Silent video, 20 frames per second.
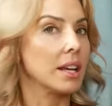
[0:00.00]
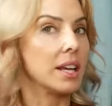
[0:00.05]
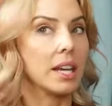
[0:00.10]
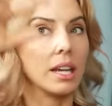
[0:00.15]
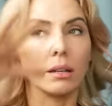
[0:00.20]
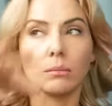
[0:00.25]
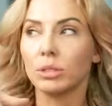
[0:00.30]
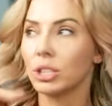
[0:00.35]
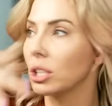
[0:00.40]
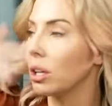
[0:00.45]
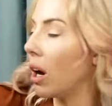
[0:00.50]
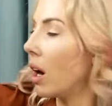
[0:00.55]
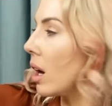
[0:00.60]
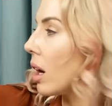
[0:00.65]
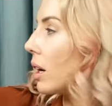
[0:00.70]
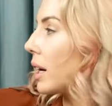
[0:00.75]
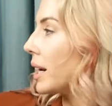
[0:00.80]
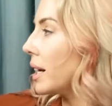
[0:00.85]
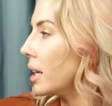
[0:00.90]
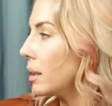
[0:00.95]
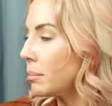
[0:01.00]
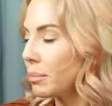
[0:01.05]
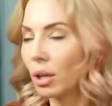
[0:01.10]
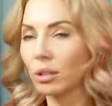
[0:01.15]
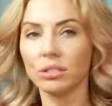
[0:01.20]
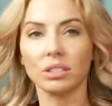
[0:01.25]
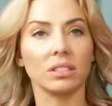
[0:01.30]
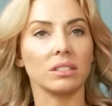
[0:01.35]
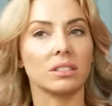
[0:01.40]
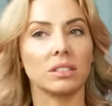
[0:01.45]
EMDR and
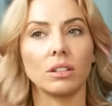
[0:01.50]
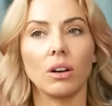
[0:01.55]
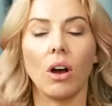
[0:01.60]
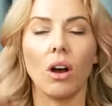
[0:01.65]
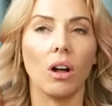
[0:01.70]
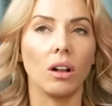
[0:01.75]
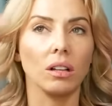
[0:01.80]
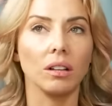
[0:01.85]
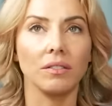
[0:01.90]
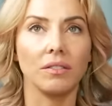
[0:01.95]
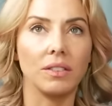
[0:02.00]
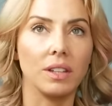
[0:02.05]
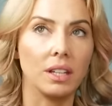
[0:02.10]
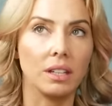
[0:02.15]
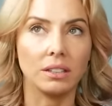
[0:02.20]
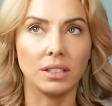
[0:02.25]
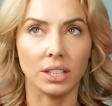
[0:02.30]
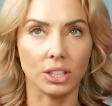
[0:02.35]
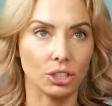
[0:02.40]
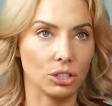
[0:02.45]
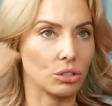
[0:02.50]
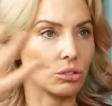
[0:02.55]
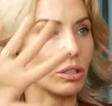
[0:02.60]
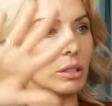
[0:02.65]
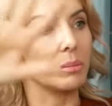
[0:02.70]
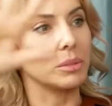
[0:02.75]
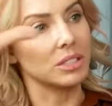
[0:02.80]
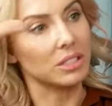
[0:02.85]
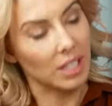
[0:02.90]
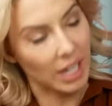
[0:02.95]
hypnosis and all of the addiction
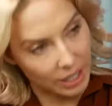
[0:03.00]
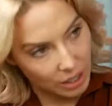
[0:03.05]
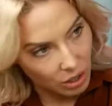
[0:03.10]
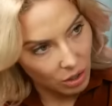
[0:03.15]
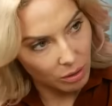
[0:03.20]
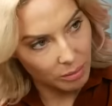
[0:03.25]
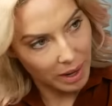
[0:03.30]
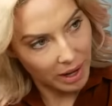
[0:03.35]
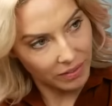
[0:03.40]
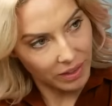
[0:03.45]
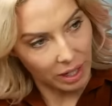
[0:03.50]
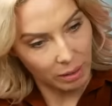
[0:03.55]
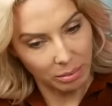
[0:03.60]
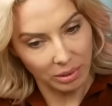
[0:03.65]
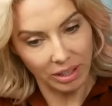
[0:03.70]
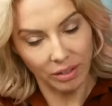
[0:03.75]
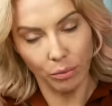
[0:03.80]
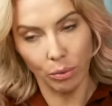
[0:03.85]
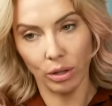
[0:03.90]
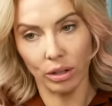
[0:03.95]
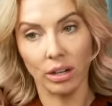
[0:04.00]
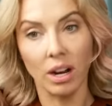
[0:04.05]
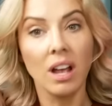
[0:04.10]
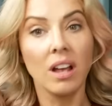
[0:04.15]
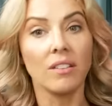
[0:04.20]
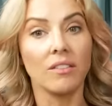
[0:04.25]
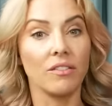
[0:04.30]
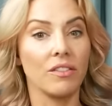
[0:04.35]
treatments that I know about that I believe work